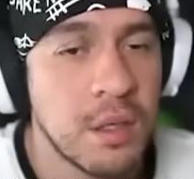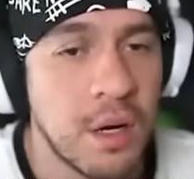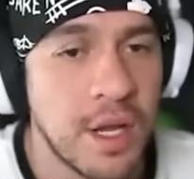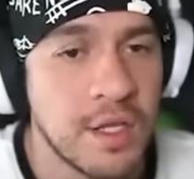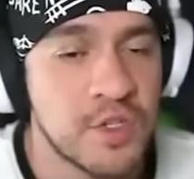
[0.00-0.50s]

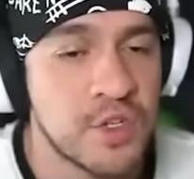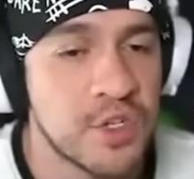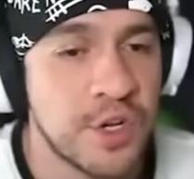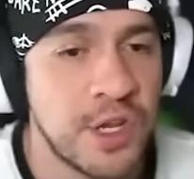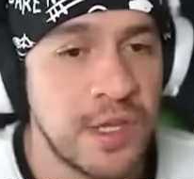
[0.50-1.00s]
Okay, this is
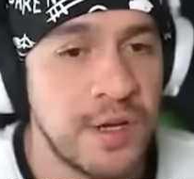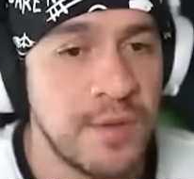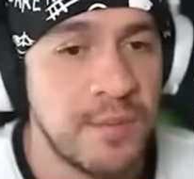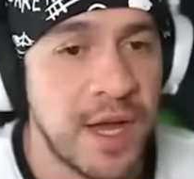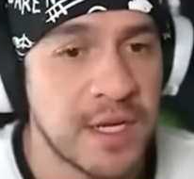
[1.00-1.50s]
just gonna lead
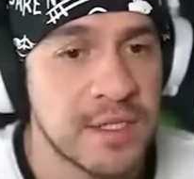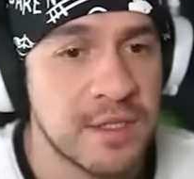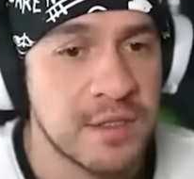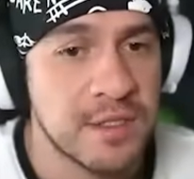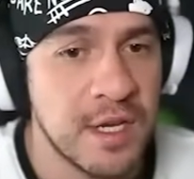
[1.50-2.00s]
me back to
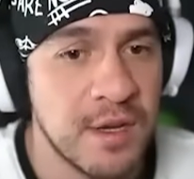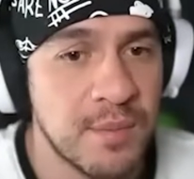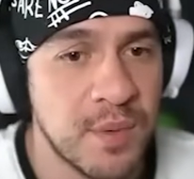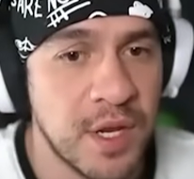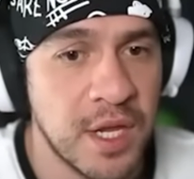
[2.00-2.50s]
the
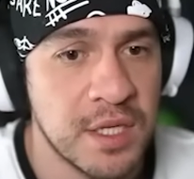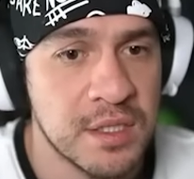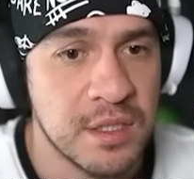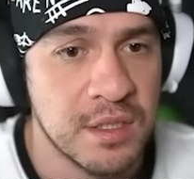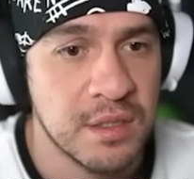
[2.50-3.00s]
same
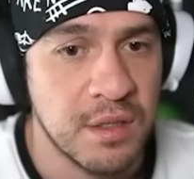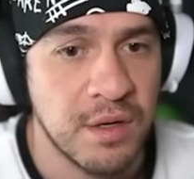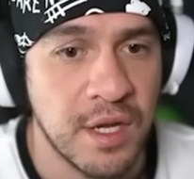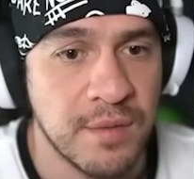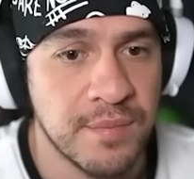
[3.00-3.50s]
place.
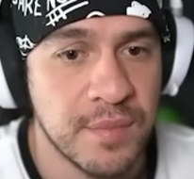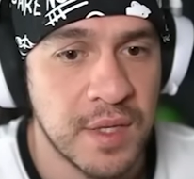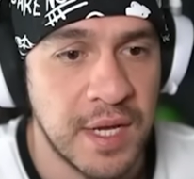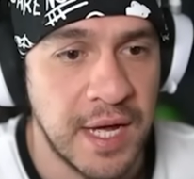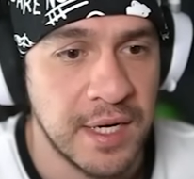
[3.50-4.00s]
Okay,
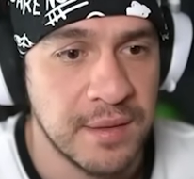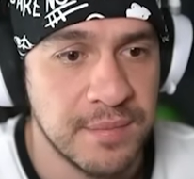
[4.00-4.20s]
got it.